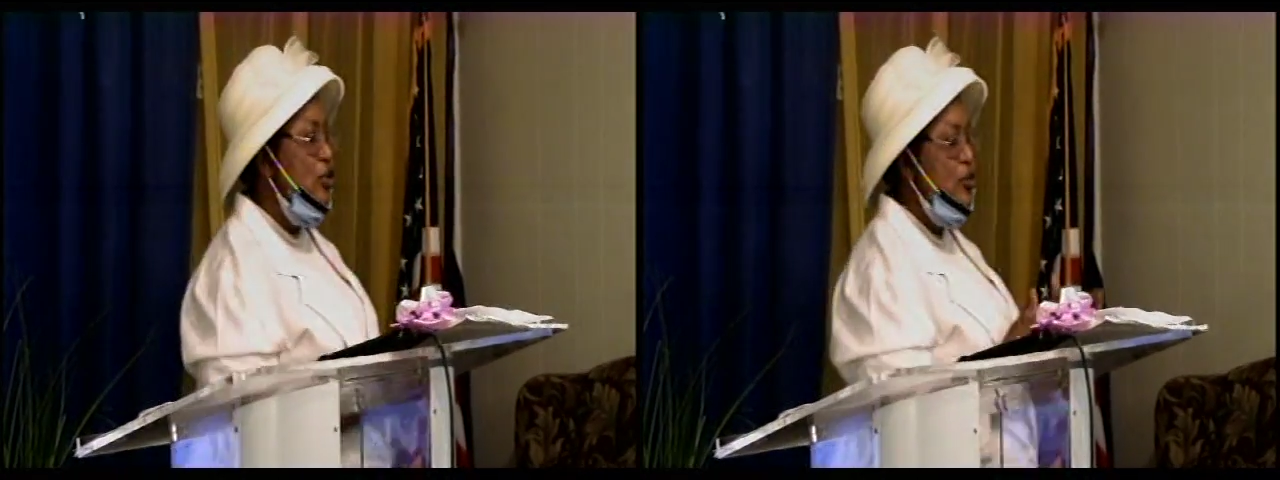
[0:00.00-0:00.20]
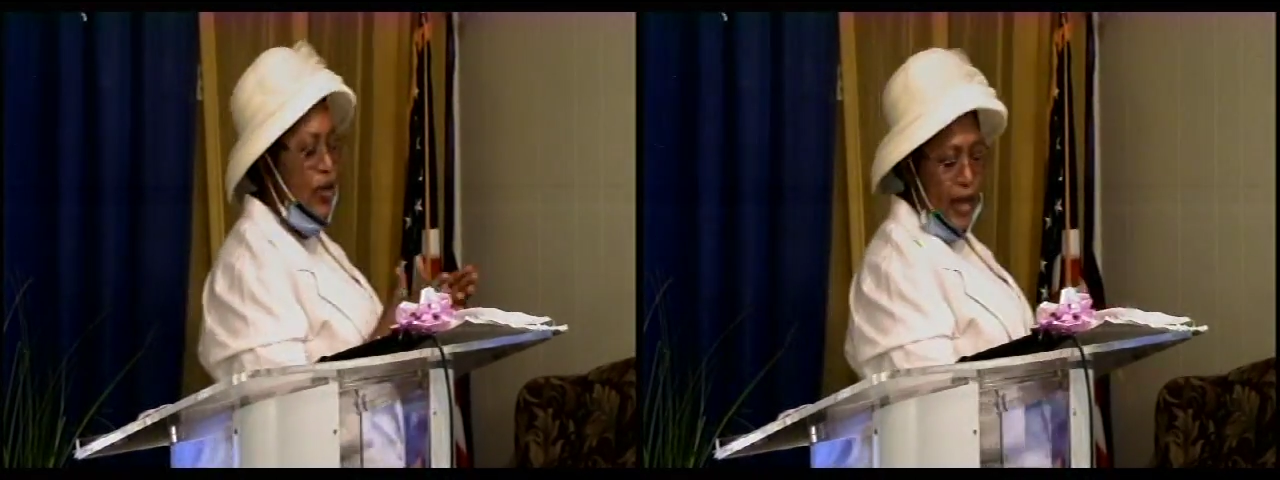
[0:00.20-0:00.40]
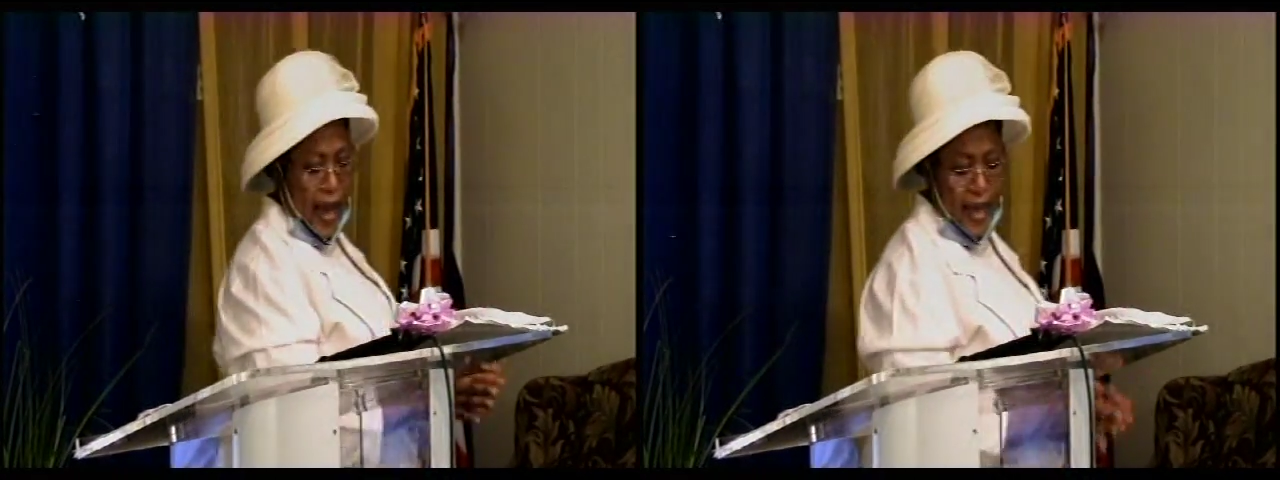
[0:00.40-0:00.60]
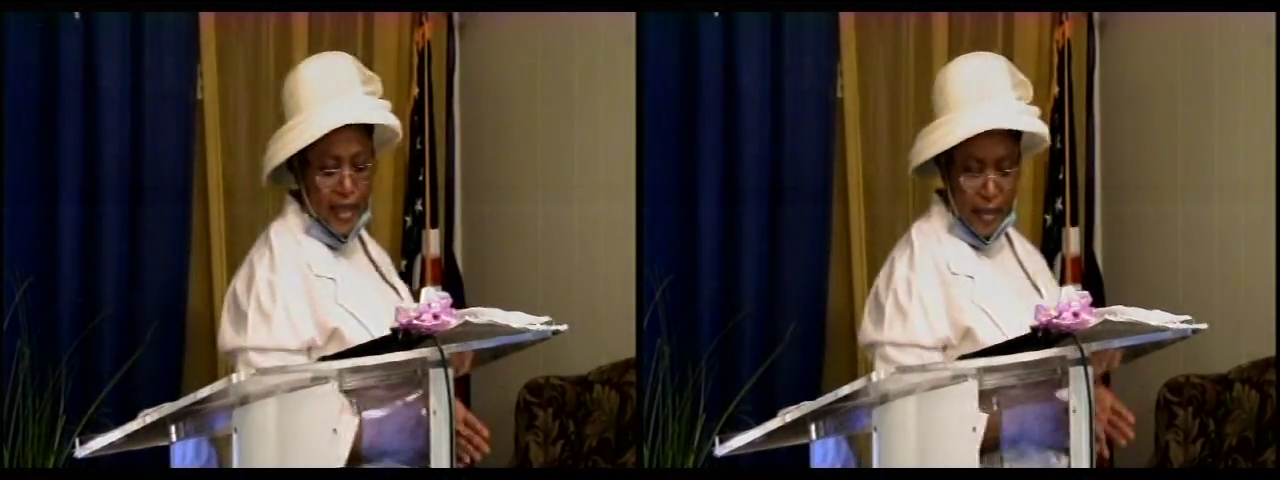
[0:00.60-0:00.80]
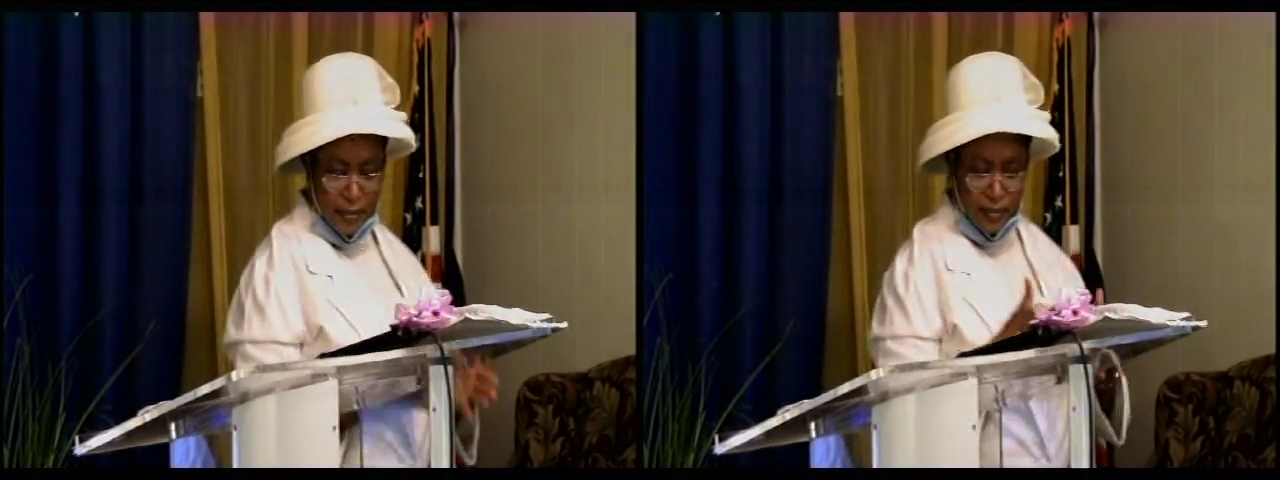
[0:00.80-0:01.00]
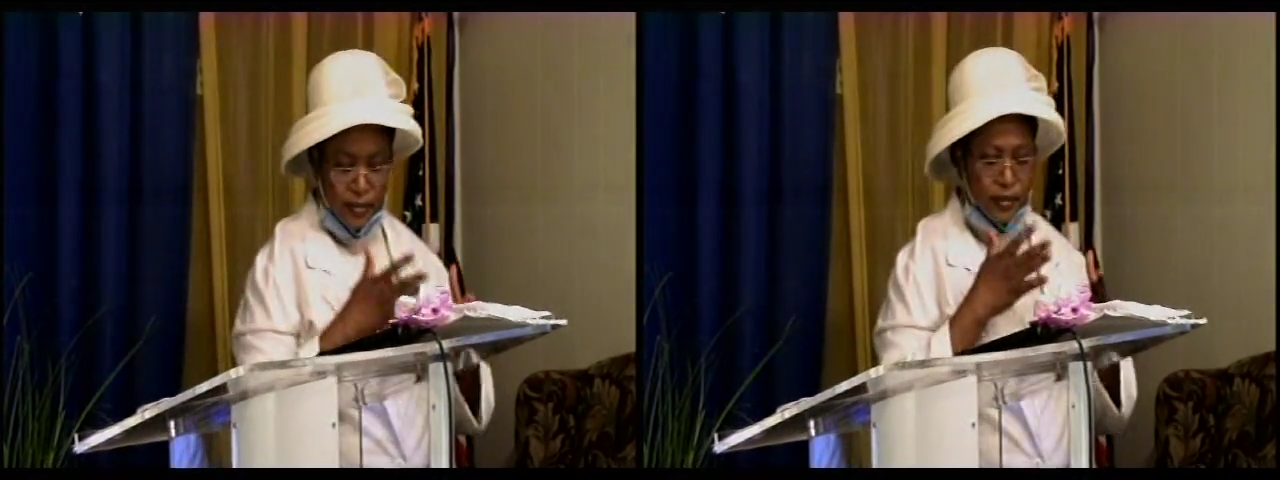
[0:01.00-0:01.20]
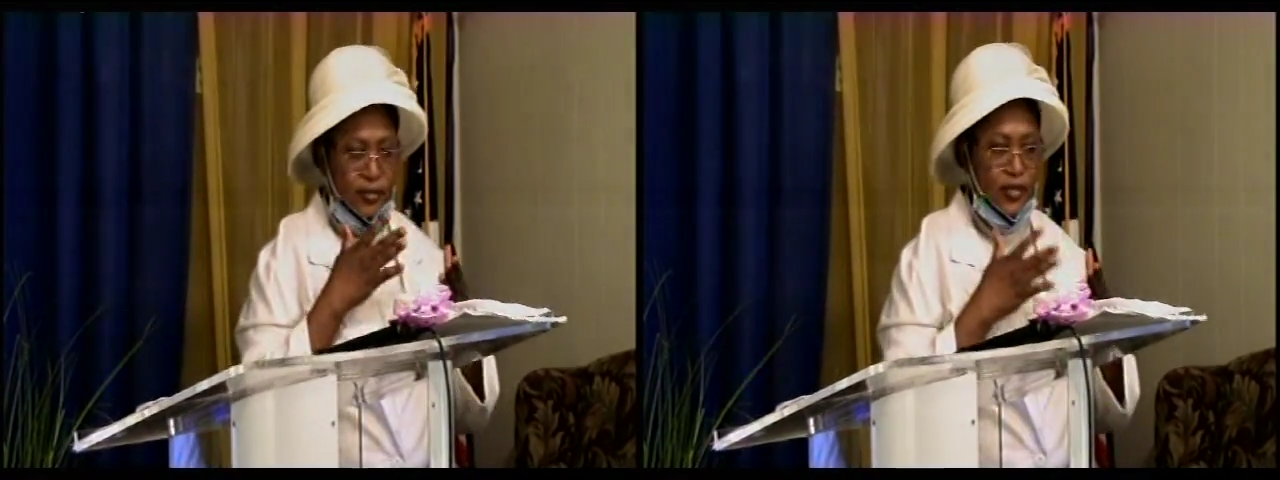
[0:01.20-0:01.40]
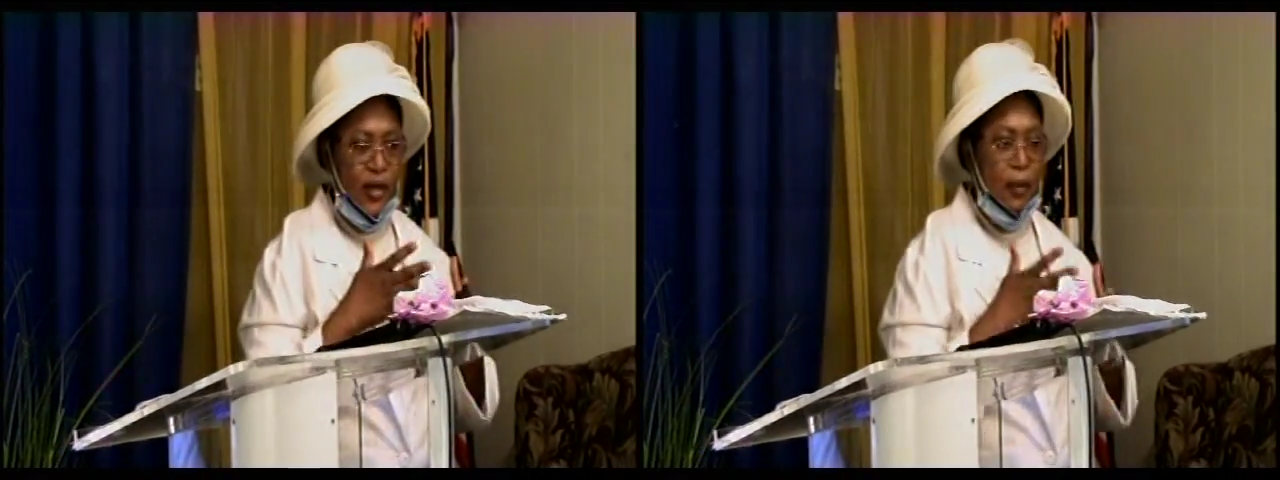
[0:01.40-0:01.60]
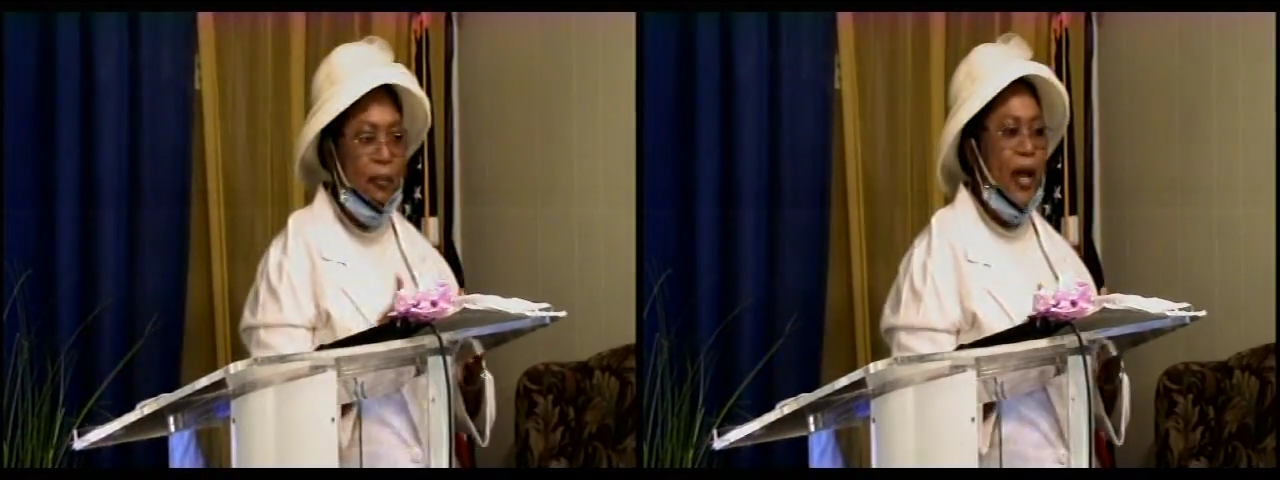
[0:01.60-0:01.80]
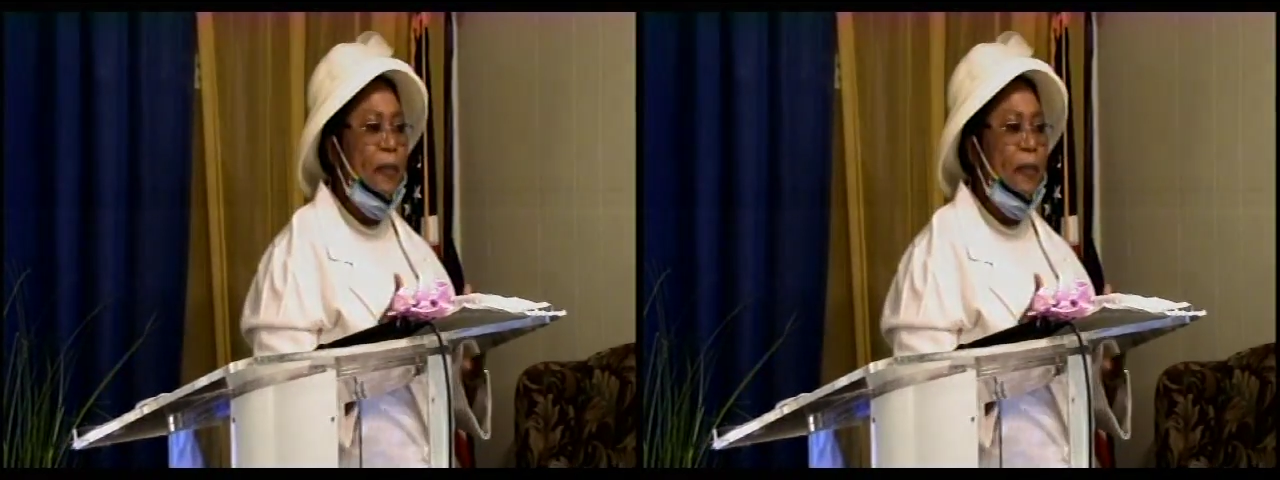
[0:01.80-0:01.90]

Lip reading: to guide my